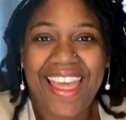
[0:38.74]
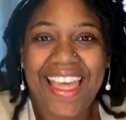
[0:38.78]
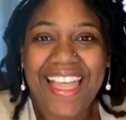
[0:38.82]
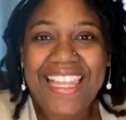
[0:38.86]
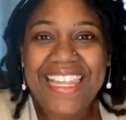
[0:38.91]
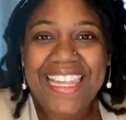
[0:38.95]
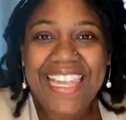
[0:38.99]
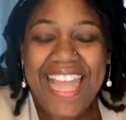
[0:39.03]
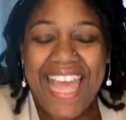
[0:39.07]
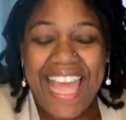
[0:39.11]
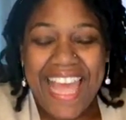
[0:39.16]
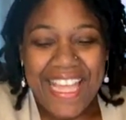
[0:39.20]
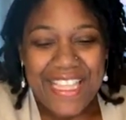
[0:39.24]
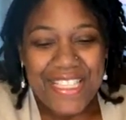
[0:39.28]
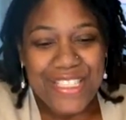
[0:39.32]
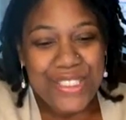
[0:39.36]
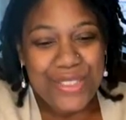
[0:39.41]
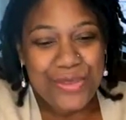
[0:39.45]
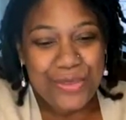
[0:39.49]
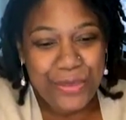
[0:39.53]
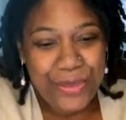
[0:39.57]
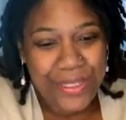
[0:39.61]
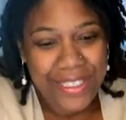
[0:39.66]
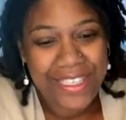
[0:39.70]
Last
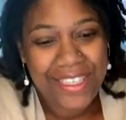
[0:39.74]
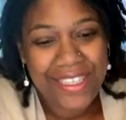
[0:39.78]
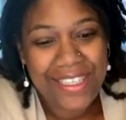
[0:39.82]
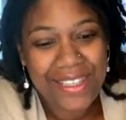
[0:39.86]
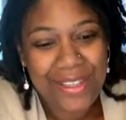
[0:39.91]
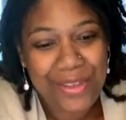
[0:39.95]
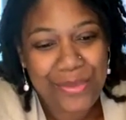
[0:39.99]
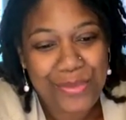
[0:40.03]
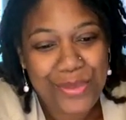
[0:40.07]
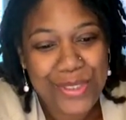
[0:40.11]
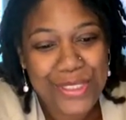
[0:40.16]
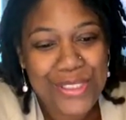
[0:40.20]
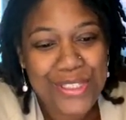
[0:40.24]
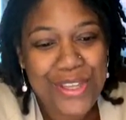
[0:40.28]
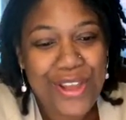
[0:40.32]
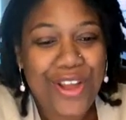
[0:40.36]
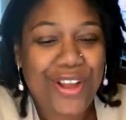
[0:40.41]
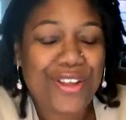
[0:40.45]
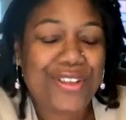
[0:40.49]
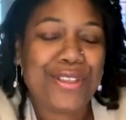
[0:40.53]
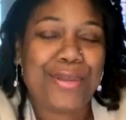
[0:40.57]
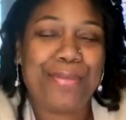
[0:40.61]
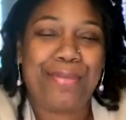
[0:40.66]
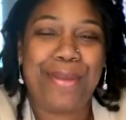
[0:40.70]
week, we
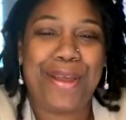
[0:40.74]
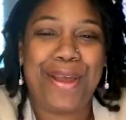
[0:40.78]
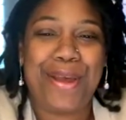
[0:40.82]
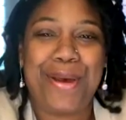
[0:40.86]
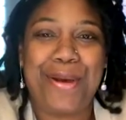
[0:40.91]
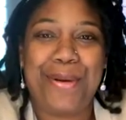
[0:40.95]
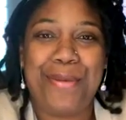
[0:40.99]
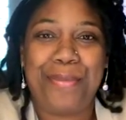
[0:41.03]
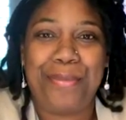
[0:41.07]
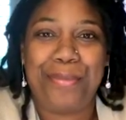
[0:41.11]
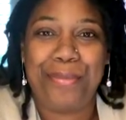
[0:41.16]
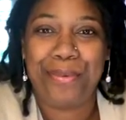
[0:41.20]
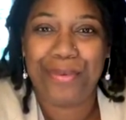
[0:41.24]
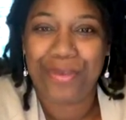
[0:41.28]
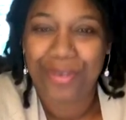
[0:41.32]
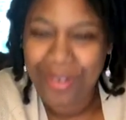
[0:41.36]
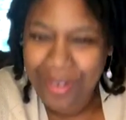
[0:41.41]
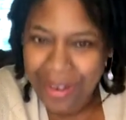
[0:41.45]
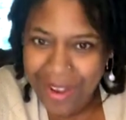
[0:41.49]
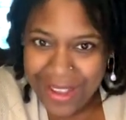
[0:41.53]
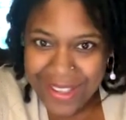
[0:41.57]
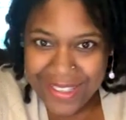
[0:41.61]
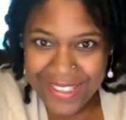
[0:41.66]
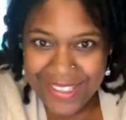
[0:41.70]
talked about
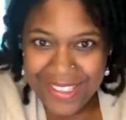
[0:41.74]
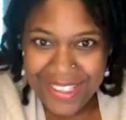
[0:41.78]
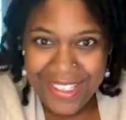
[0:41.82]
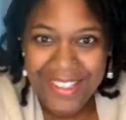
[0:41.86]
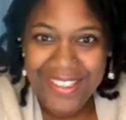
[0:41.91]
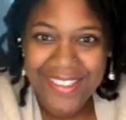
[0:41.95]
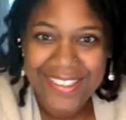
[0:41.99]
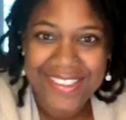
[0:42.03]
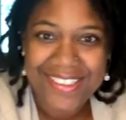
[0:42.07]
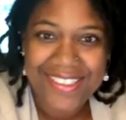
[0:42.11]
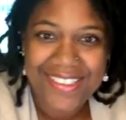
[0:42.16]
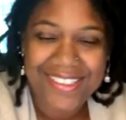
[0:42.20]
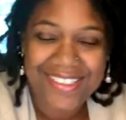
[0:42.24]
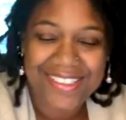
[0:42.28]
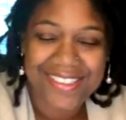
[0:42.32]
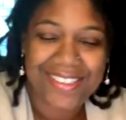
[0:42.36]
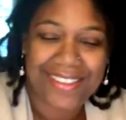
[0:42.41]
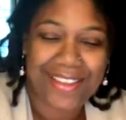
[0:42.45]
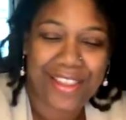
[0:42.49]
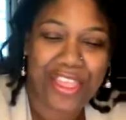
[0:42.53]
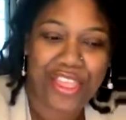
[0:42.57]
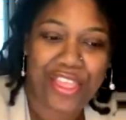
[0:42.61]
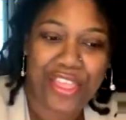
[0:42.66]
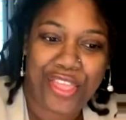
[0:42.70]
process,
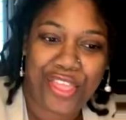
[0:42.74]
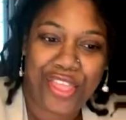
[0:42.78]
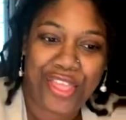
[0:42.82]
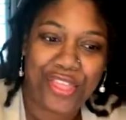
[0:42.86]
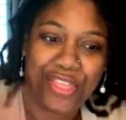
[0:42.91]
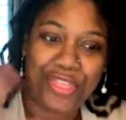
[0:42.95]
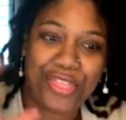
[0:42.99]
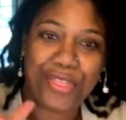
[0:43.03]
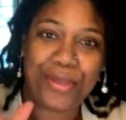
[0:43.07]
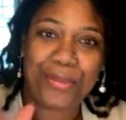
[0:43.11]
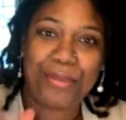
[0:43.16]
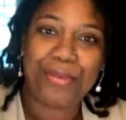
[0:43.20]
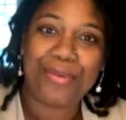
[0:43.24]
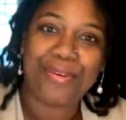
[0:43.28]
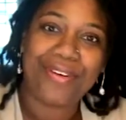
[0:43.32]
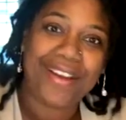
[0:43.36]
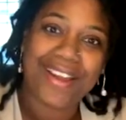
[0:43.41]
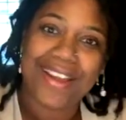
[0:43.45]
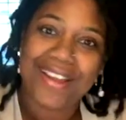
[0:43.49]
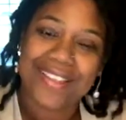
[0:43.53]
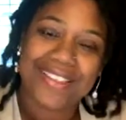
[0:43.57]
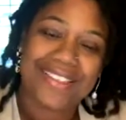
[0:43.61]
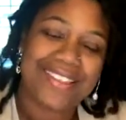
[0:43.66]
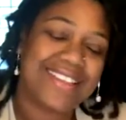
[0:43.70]
the
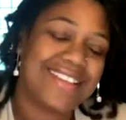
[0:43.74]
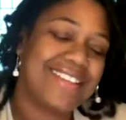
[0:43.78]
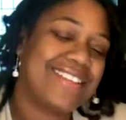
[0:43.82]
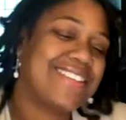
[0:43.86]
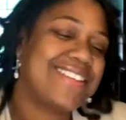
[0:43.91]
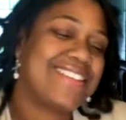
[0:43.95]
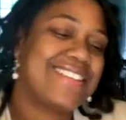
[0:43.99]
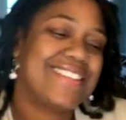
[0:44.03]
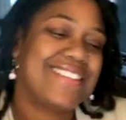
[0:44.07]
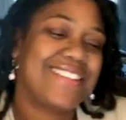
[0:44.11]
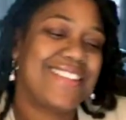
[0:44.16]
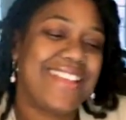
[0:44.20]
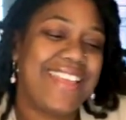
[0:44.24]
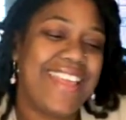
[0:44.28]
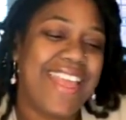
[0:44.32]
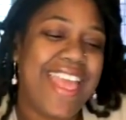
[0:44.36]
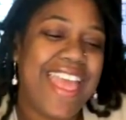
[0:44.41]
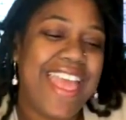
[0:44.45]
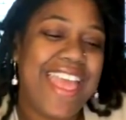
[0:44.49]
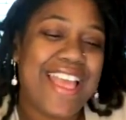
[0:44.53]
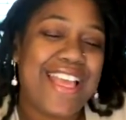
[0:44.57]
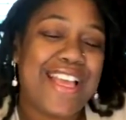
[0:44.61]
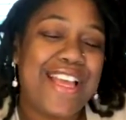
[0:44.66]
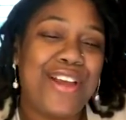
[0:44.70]
process.
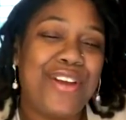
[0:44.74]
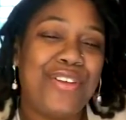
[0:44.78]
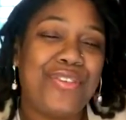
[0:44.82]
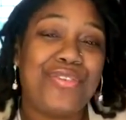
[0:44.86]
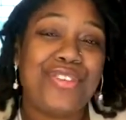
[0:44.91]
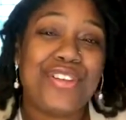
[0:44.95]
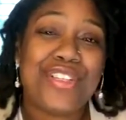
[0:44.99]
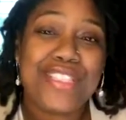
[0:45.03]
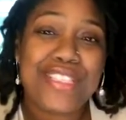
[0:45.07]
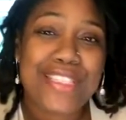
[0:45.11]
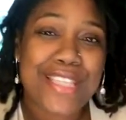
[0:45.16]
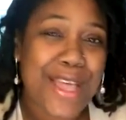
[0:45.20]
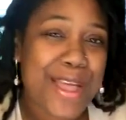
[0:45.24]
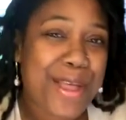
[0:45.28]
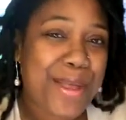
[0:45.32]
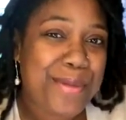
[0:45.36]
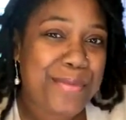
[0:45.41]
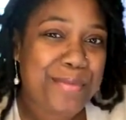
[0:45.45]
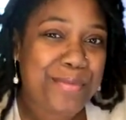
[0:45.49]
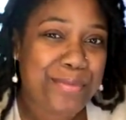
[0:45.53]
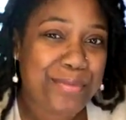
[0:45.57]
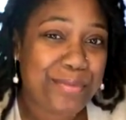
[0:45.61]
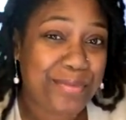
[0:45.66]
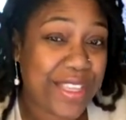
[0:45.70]
For
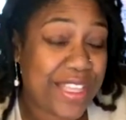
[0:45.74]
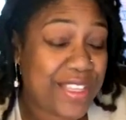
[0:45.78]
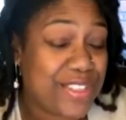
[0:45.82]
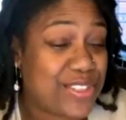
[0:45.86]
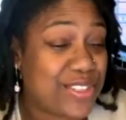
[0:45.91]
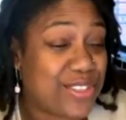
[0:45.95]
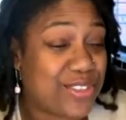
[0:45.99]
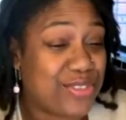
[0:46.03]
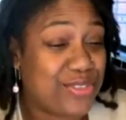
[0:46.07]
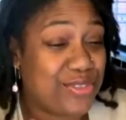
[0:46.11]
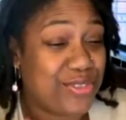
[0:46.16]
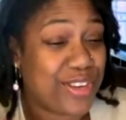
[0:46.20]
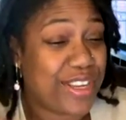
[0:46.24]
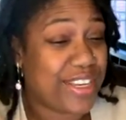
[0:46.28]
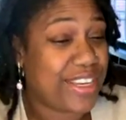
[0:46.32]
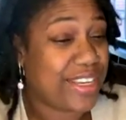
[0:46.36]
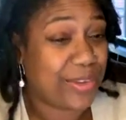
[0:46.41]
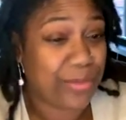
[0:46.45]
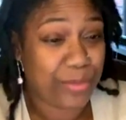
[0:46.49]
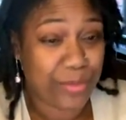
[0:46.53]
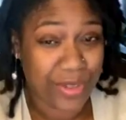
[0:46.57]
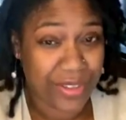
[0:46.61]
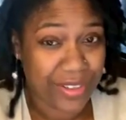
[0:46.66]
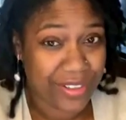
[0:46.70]
some, that's a
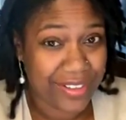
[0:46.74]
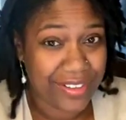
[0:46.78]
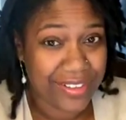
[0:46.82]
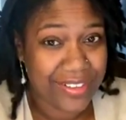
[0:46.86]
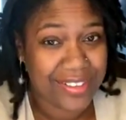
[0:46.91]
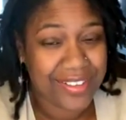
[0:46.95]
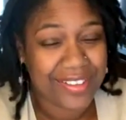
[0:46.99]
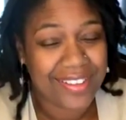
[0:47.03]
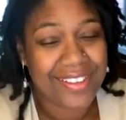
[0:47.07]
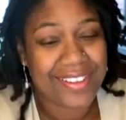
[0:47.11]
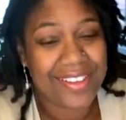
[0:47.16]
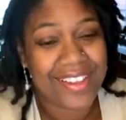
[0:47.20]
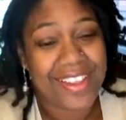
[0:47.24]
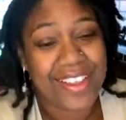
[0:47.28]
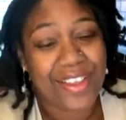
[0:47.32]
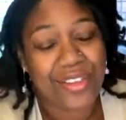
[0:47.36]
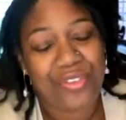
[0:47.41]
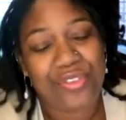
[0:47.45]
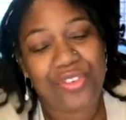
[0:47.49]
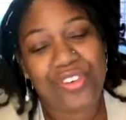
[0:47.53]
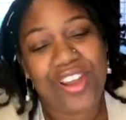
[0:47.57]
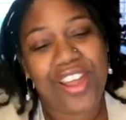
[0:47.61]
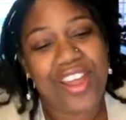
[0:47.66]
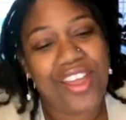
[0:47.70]
dreaded word.
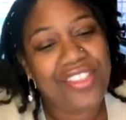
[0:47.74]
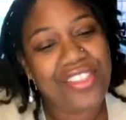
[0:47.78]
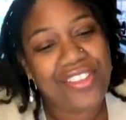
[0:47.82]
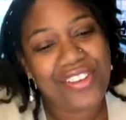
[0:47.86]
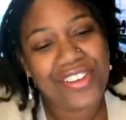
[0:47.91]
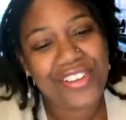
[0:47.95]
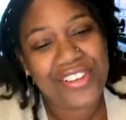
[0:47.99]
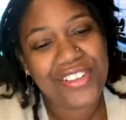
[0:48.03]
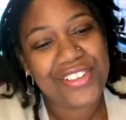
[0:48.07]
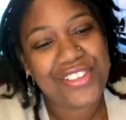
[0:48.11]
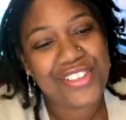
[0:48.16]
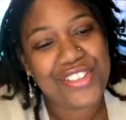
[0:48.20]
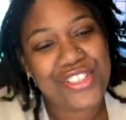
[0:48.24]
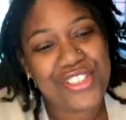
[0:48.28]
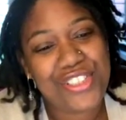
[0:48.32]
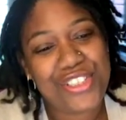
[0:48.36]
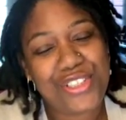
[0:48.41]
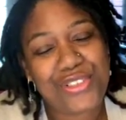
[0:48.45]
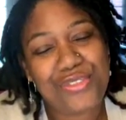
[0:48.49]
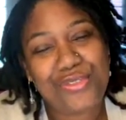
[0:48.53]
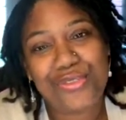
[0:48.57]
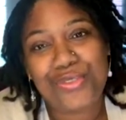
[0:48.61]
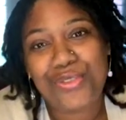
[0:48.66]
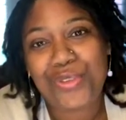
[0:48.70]
For others,
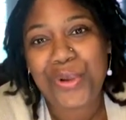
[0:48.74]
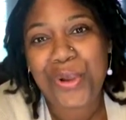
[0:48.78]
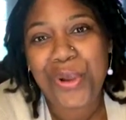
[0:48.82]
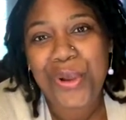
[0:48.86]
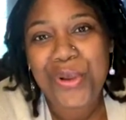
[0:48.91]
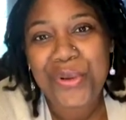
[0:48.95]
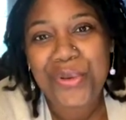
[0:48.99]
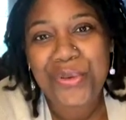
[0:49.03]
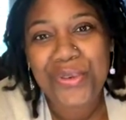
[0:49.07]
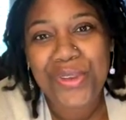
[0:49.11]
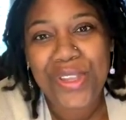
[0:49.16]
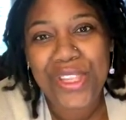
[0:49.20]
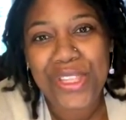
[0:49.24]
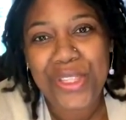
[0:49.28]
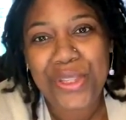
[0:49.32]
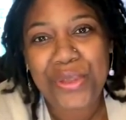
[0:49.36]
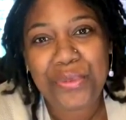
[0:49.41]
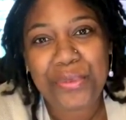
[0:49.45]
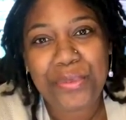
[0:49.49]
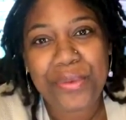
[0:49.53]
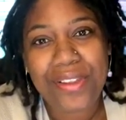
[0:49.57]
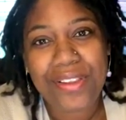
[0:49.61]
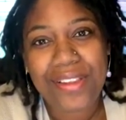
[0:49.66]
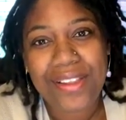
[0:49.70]
you've grown and you
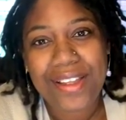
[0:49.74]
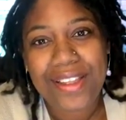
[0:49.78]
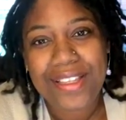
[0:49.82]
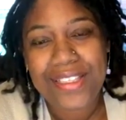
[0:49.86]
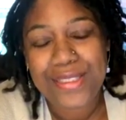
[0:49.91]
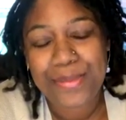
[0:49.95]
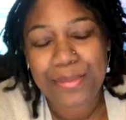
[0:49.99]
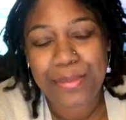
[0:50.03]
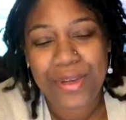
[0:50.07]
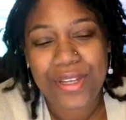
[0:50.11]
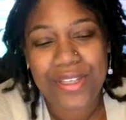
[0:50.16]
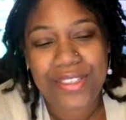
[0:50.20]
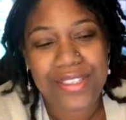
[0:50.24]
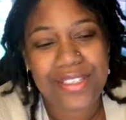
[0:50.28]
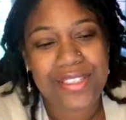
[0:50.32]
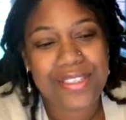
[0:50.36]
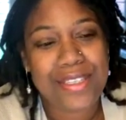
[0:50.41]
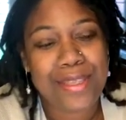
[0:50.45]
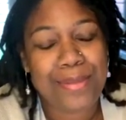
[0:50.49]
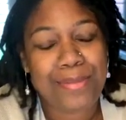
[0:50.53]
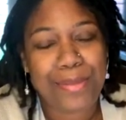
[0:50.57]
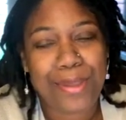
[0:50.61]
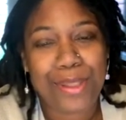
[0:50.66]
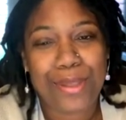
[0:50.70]
realize process
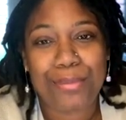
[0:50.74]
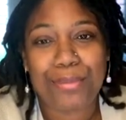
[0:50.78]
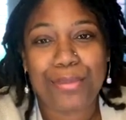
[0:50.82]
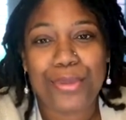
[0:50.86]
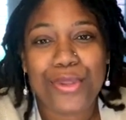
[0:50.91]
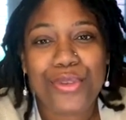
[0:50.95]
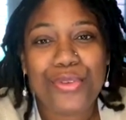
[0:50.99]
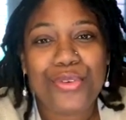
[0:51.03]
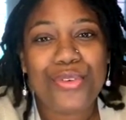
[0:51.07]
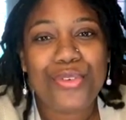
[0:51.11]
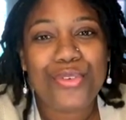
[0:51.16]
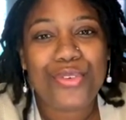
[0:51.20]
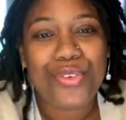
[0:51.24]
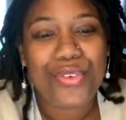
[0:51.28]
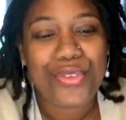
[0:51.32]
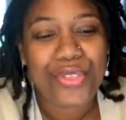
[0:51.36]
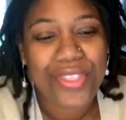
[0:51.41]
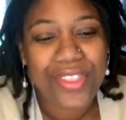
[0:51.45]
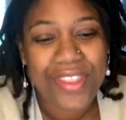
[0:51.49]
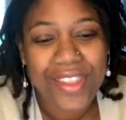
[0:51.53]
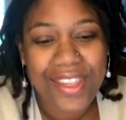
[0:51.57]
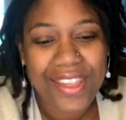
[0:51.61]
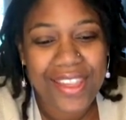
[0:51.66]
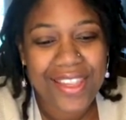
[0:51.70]
can be a beautiful
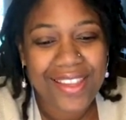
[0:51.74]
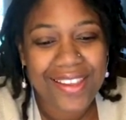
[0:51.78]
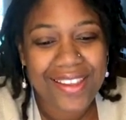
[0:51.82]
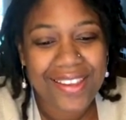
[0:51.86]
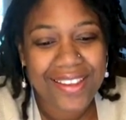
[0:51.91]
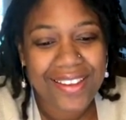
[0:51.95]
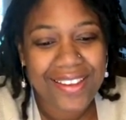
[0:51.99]
thing.